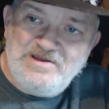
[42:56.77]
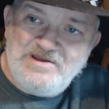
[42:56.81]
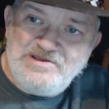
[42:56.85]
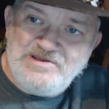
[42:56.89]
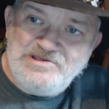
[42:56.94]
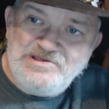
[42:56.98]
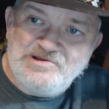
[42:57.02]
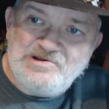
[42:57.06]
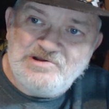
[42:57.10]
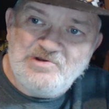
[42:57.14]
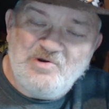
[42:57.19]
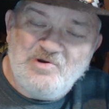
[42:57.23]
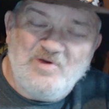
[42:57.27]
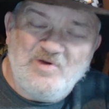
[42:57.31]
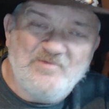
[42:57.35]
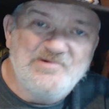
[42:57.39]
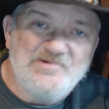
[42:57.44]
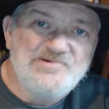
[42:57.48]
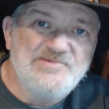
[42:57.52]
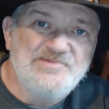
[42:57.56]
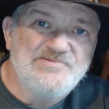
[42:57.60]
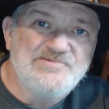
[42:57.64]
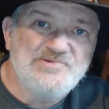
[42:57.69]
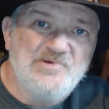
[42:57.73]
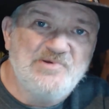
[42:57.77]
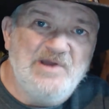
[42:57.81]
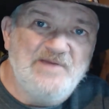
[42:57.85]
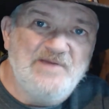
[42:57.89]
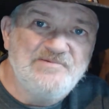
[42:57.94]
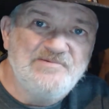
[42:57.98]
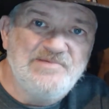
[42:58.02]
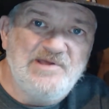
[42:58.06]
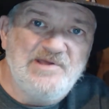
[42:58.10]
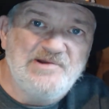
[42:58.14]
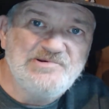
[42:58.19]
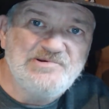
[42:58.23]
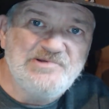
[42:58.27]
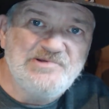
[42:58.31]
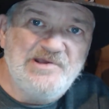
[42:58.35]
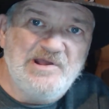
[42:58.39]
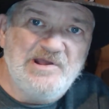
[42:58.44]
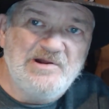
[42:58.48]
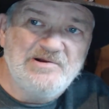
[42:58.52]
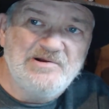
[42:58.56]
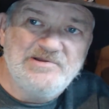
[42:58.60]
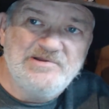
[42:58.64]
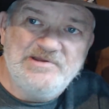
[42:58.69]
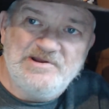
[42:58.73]
You can go over and subscribe to that
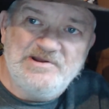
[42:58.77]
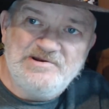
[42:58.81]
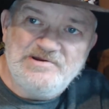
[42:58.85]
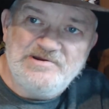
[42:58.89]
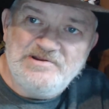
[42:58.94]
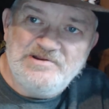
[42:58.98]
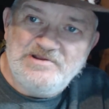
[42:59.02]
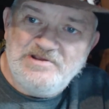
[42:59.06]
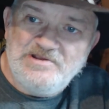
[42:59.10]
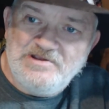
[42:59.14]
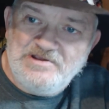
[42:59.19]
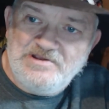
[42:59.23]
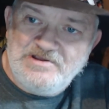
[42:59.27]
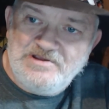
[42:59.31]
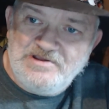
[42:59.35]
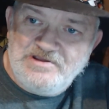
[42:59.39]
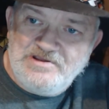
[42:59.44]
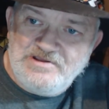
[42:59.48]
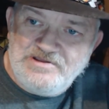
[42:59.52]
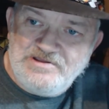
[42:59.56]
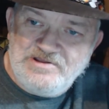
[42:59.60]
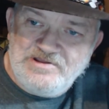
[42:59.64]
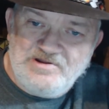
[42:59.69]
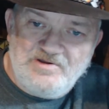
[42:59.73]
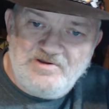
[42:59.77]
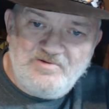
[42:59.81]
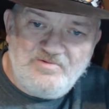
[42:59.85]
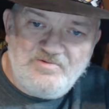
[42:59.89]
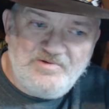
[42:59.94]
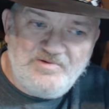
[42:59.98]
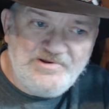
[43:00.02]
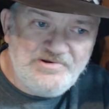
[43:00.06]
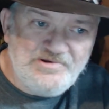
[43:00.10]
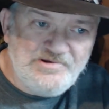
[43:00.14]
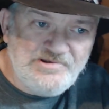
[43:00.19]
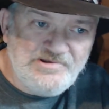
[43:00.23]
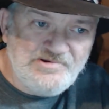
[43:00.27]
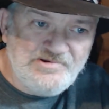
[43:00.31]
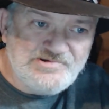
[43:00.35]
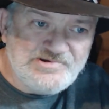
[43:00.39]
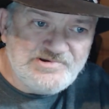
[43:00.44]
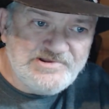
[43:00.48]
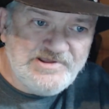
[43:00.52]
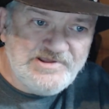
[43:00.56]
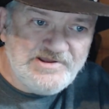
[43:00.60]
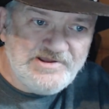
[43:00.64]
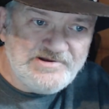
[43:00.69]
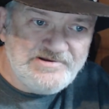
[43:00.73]
channel and get, what you're used to
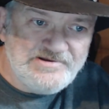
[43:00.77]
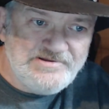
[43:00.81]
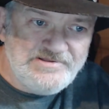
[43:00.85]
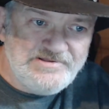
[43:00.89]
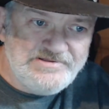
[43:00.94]
getting